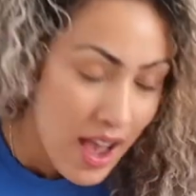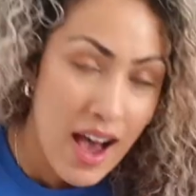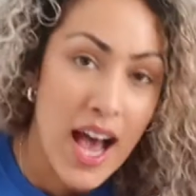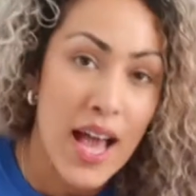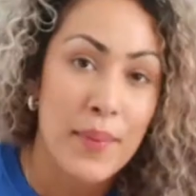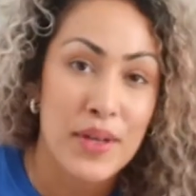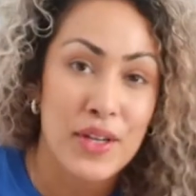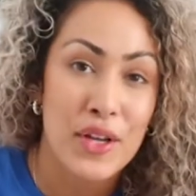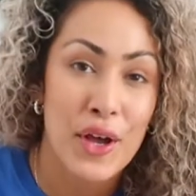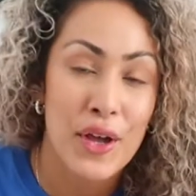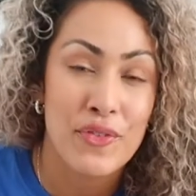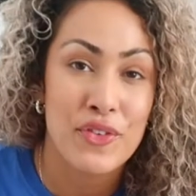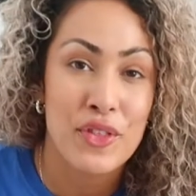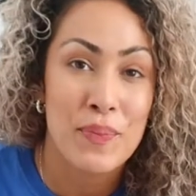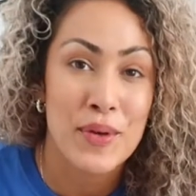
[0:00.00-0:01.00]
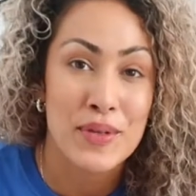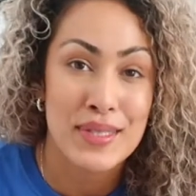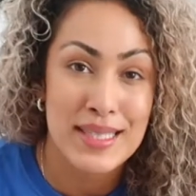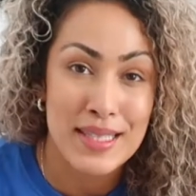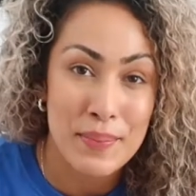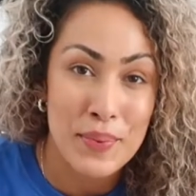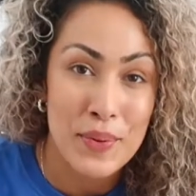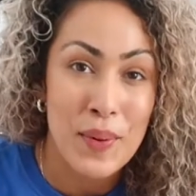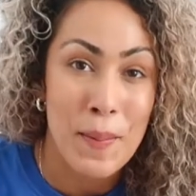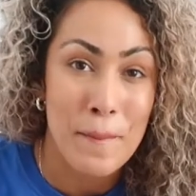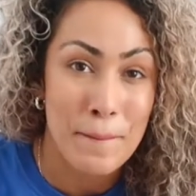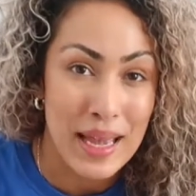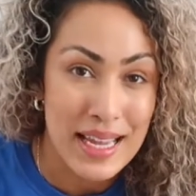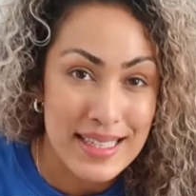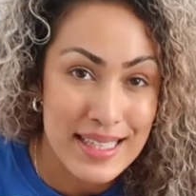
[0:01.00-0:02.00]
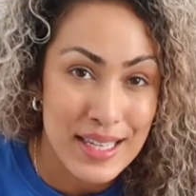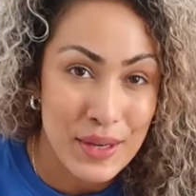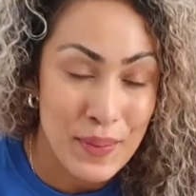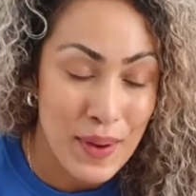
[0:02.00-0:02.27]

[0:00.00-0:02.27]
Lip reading: I'm going to go for the most simple and basic